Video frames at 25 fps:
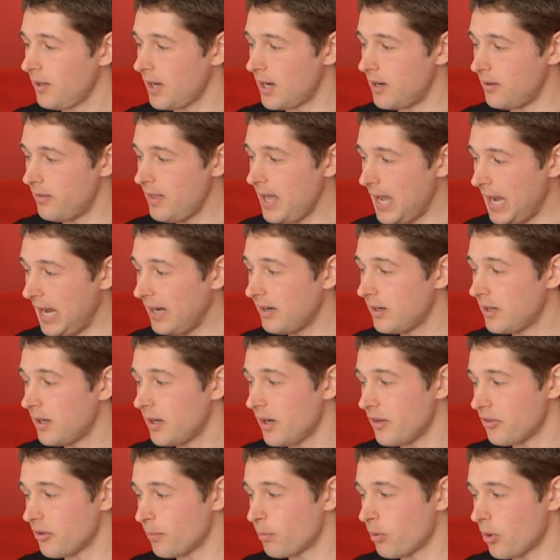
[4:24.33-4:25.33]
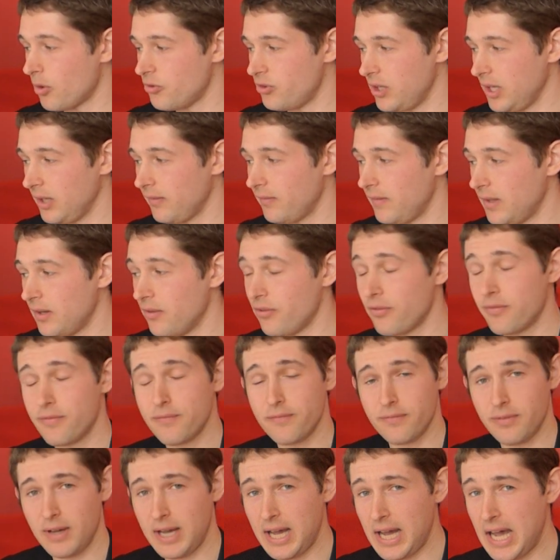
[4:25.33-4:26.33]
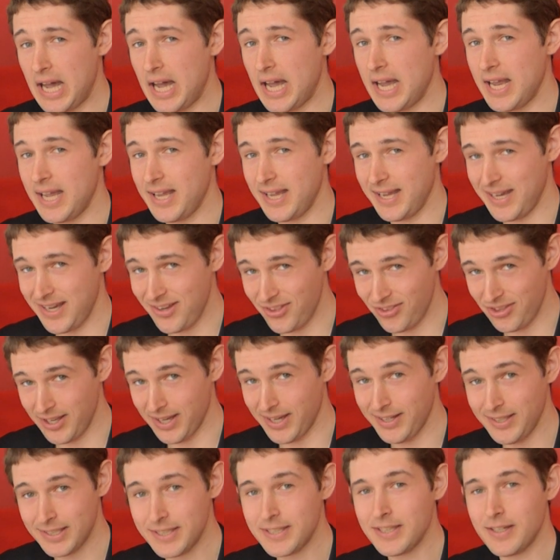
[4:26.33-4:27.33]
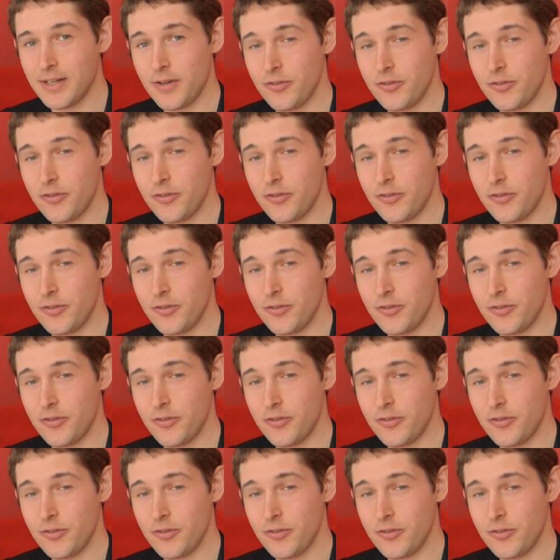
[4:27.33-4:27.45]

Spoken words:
And that is a project that is far easier